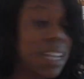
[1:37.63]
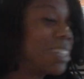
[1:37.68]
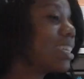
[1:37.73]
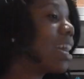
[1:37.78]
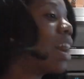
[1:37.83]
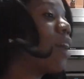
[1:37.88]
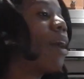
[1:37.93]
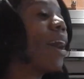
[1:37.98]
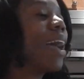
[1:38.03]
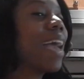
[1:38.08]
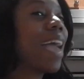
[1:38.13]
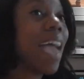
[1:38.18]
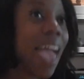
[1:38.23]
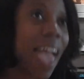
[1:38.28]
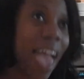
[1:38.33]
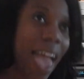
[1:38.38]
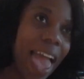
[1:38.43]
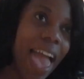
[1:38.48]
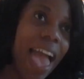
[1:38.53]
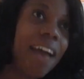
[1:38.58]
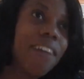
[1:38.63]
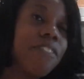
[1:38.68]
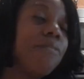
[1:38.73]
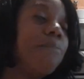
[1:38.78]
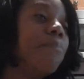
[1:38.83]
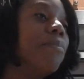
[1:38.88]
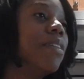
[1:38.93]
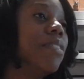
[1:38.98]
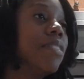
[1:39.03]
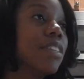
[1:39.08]
That's how I
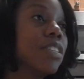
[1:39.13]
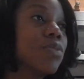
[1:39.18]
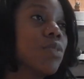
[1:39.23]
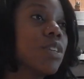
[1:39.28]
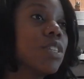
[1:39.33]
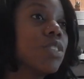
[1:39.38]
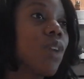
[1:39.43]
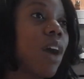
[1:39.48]
have been this week.